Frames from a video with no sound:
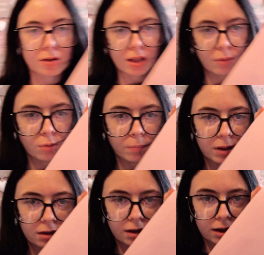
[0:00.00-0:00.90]
it would
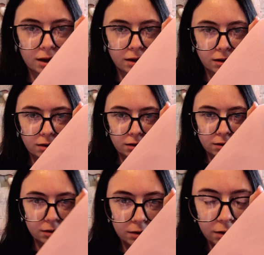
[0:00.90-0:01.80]
be like
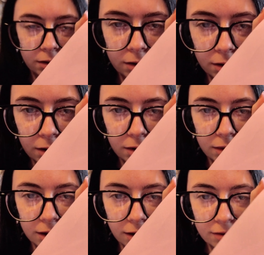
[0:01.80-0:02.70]

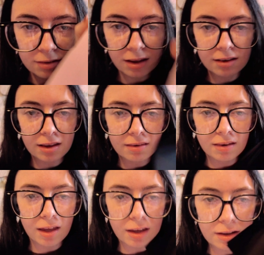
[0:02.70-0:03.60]
this, and then
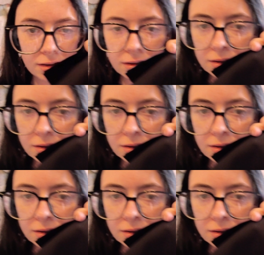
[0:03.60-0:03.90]
like,